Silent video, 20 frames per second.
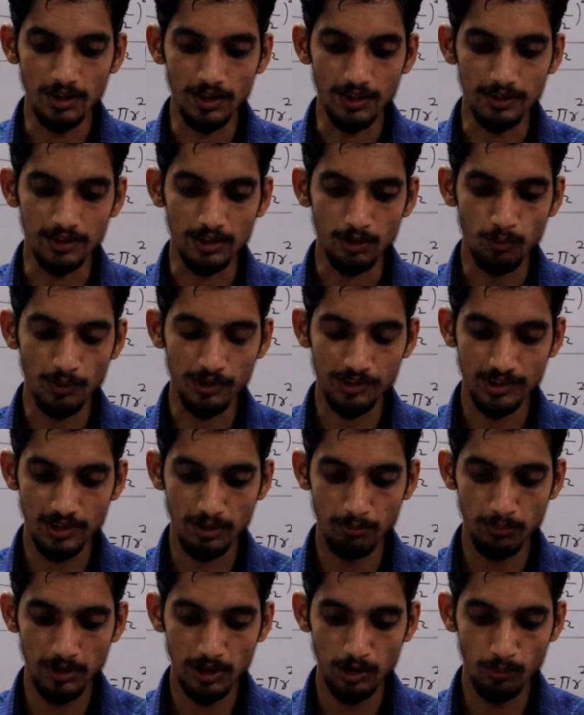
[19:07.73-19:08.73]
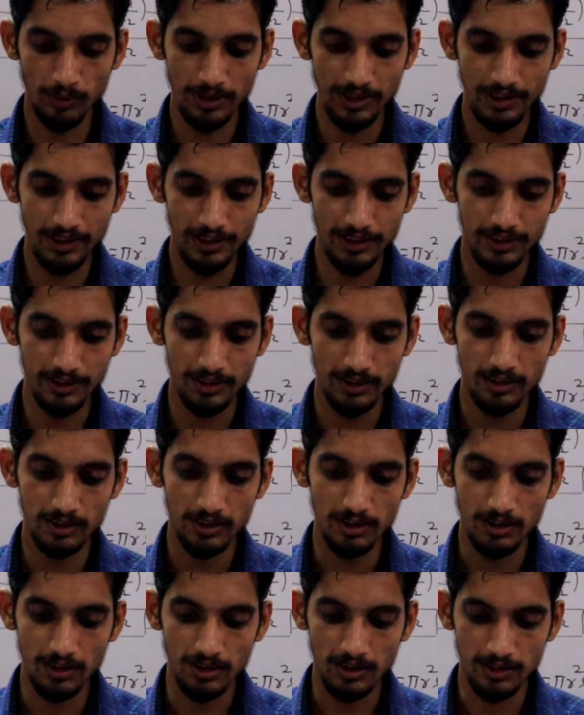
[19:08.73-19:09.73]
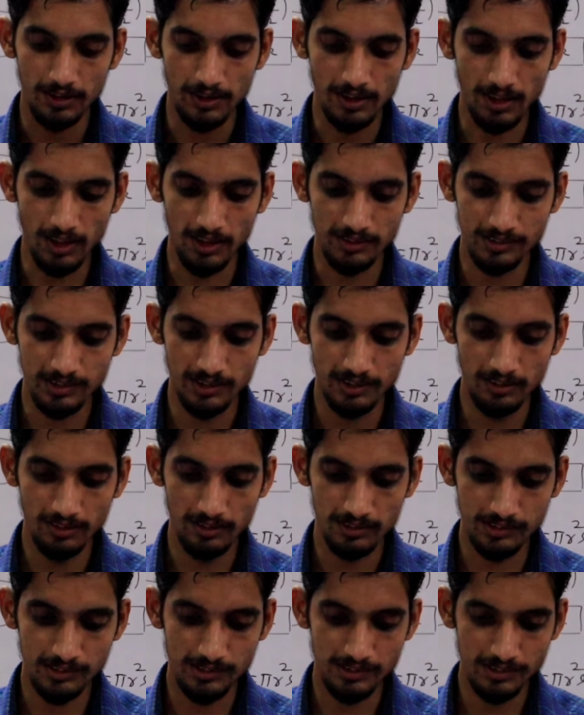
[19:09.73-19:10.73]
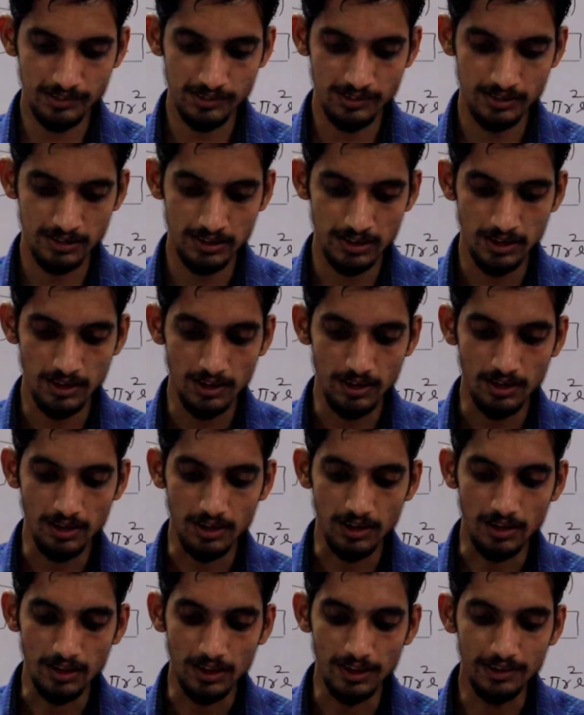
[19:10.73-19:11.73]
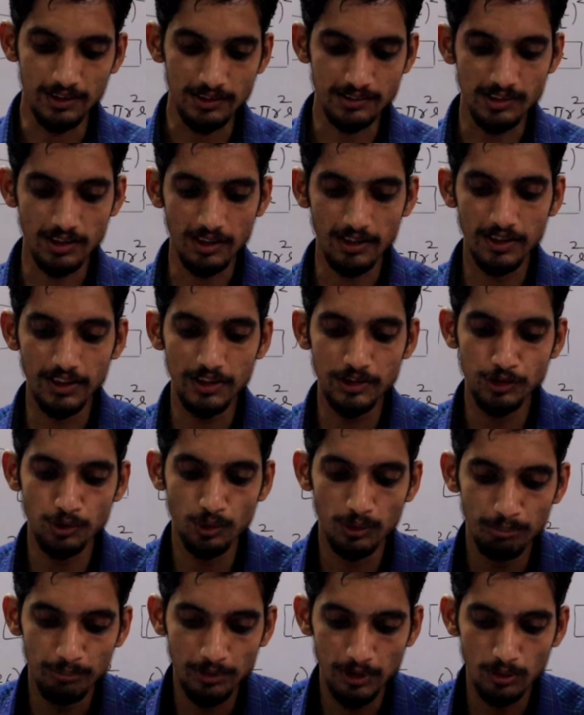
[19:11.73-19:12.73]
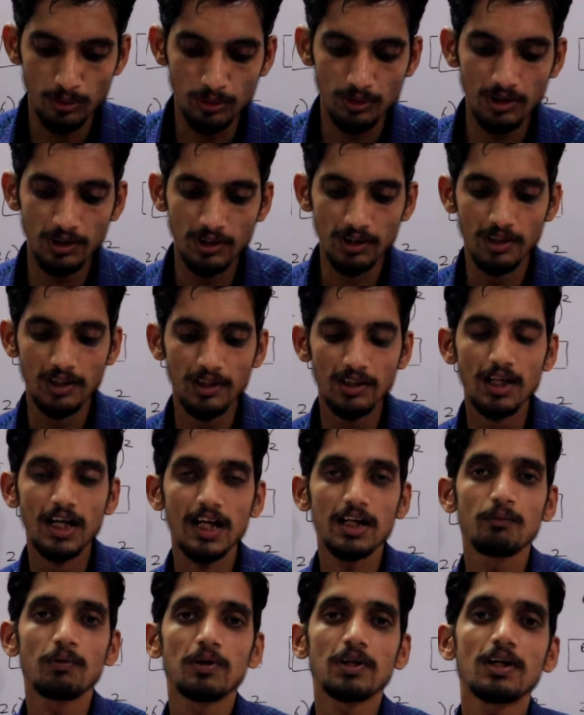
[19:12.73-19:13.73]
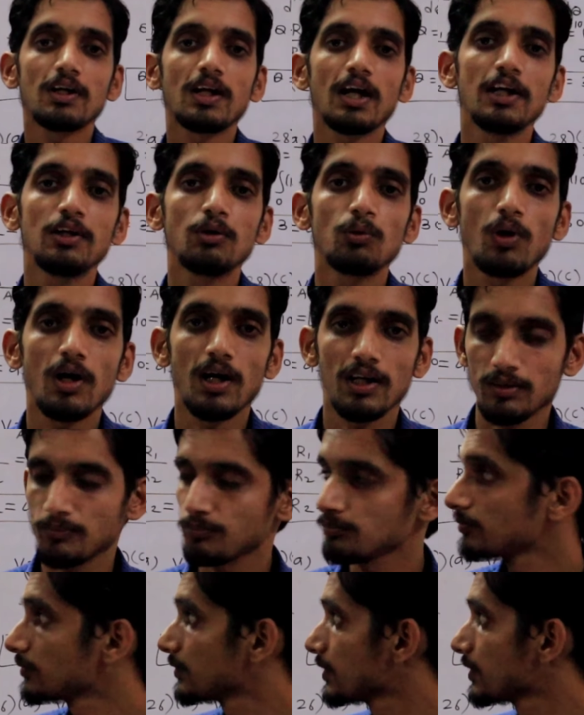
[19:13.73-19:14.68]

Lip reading: In the question number 20, they are asking us the circuit shown below, the current I1 and I2 are.